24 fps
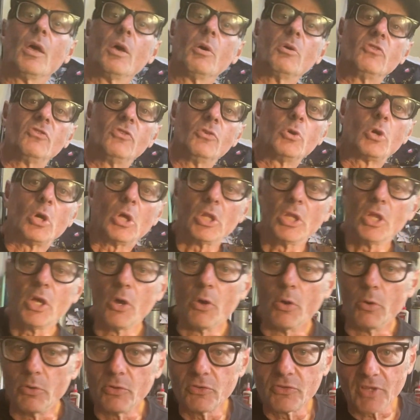To
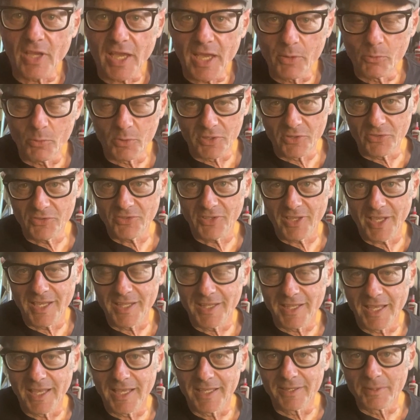close, I want to say
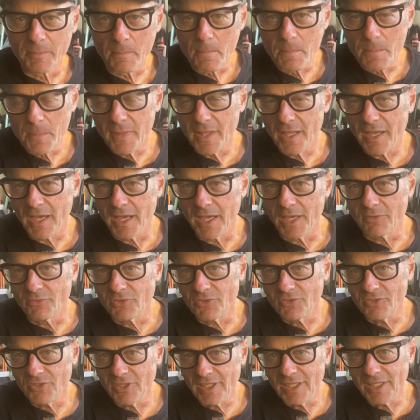that I have
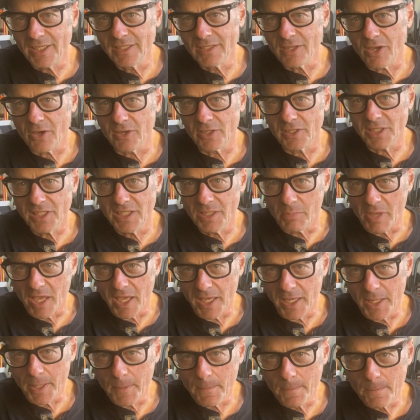seen on
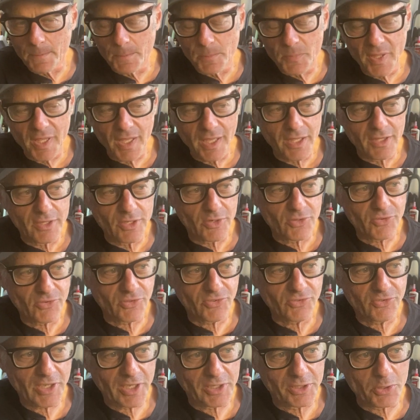eBay, there's a
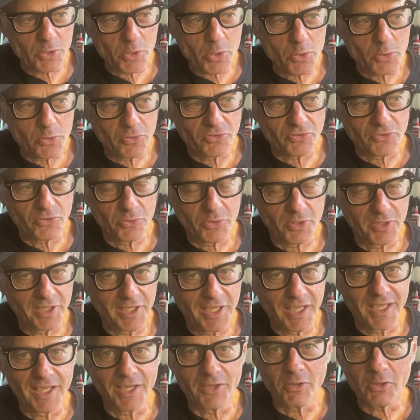seller who's doing
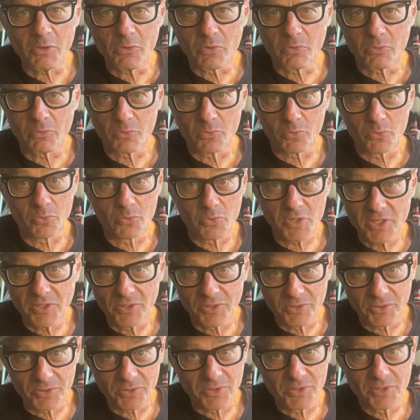a
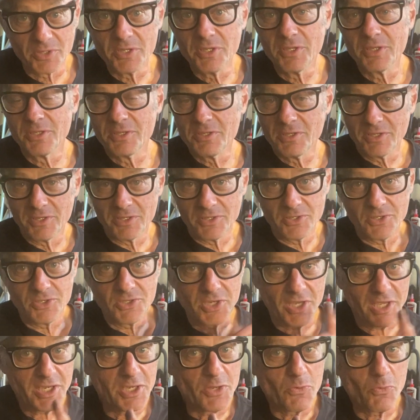real,
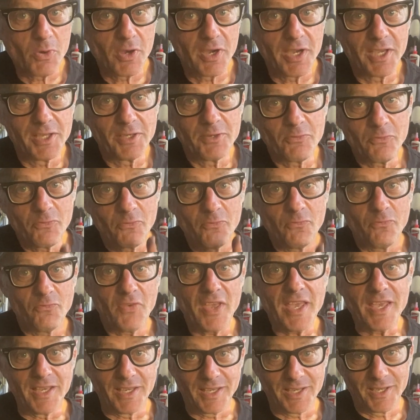genuine,
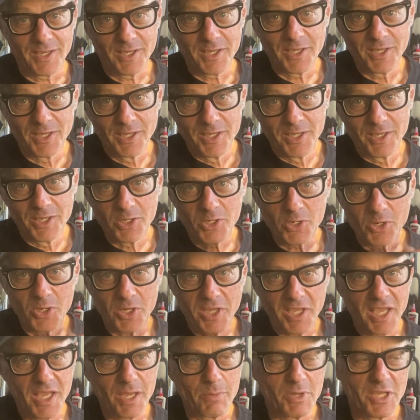fake Kirk
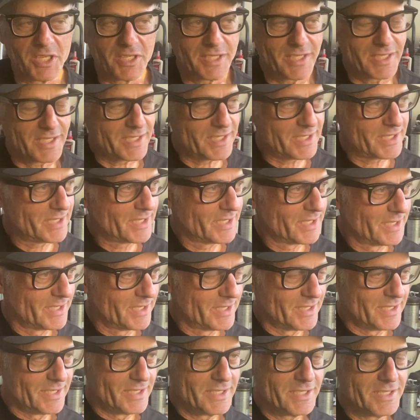Hammett,
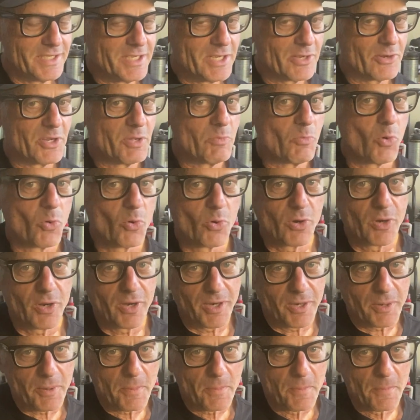Gary
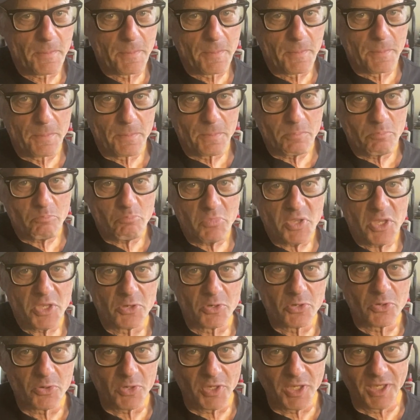Moore, Peter
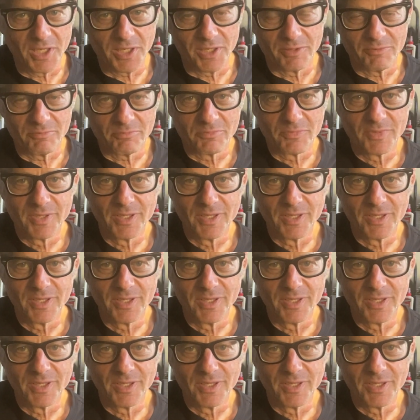Green,